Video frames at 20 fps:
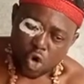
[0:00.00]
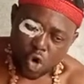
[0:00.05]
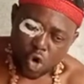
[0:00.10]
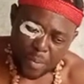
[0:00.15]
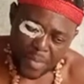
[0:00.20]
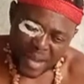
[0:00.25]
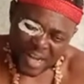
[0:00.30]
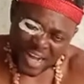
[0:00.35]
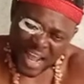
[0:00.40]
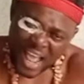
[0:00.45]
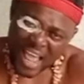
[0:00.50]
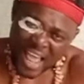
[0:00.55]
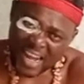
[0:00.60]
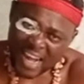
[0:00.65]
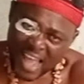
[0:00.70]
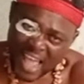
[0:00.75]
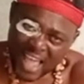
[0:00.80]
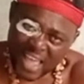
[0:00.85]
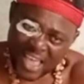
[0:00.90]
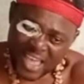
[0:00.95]

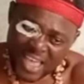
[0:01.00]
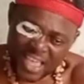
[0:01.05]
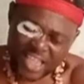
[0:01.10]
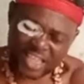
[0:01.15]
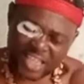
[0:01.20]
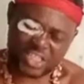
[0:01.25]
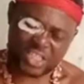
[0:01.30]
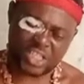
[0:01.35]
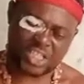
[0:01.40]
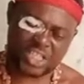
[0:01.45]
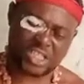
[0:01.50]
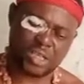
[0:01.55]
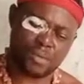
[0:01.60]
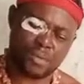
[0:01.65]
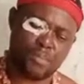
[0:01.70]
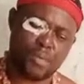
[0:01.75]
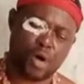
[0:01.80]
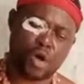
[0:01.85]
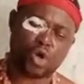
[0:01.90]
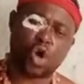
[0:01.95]
Omenala is the
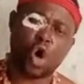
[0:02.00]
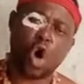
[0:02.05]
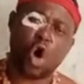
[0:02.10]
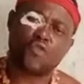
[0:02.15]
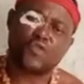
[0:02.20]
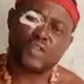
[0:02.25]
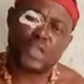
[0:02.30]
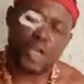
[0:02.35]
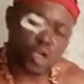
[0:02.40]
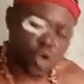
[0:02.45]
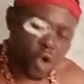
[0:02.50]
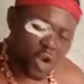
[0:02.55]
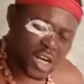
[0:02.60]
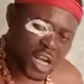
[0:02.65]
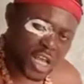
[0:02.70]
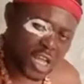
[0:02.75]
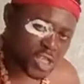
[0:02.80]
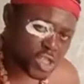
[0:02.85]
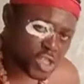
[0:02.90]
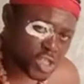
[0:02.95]
symbol of the
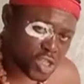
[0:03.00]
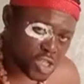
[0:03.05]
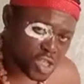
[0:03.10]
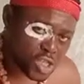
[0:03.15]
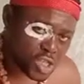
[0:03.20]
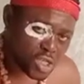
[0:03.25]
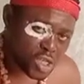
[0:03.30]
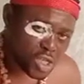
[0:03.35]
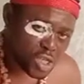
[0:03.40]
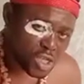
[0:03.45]
knowledge.